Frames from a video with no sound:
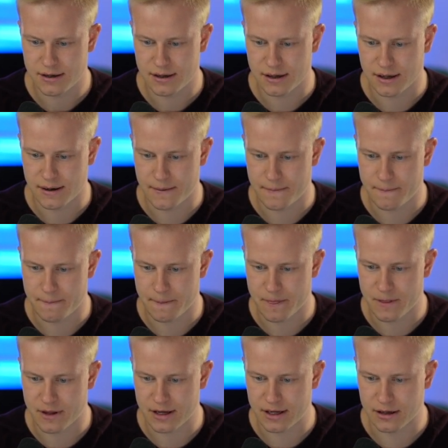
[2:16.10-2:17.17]
um,
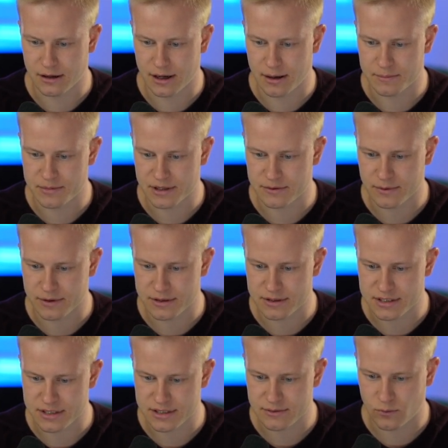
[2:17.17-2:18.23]
it'll update when you
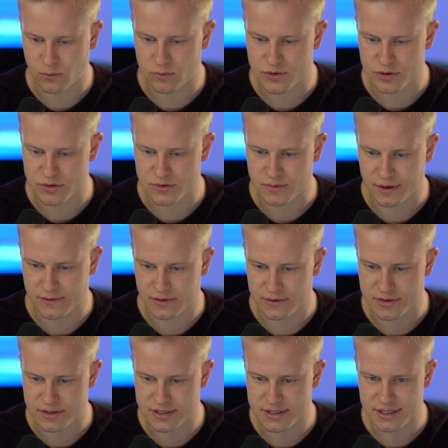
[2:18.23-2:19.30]
just choose one of
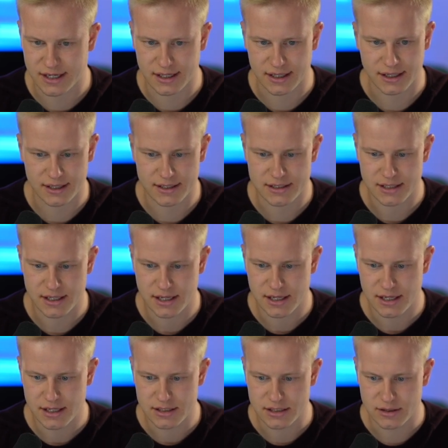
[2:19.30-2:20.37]
those style guides.
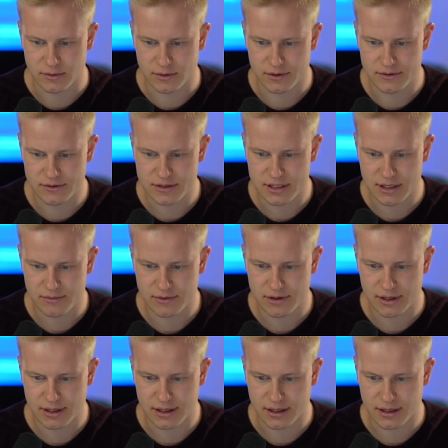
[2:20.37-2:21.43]
So we'll do
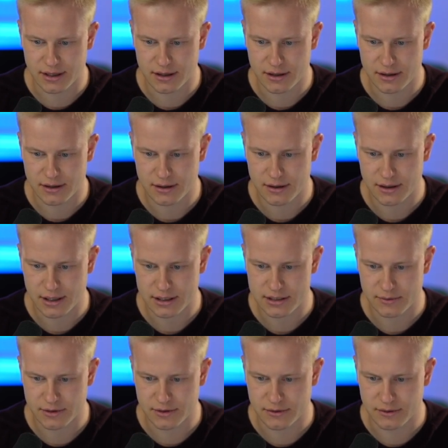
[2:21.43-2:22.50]
something like, actually
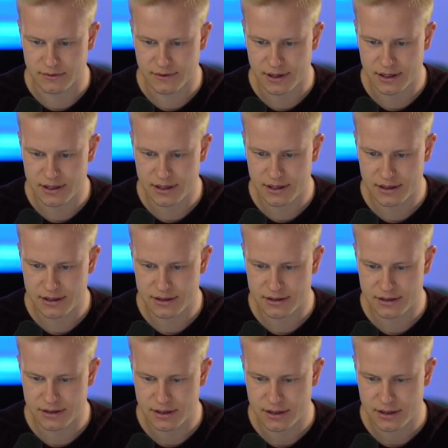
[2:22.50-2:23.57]
we'll do
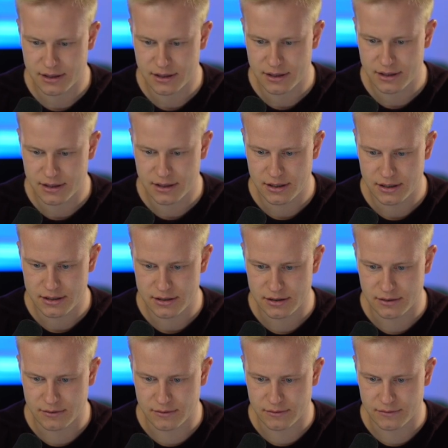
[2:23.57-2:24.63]
gradient.
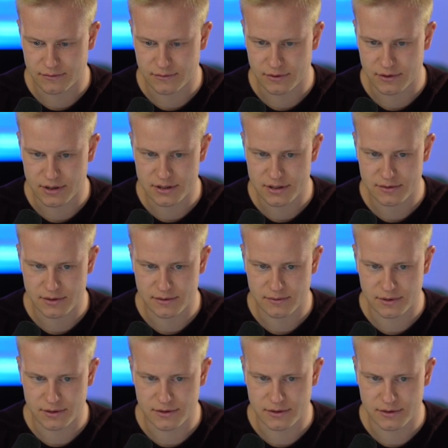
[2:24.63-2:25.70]
So for this one,
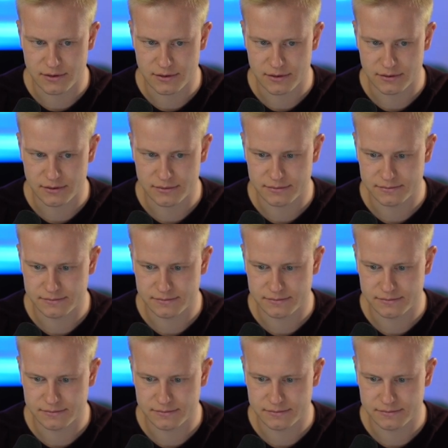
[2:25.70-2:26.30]
we'll do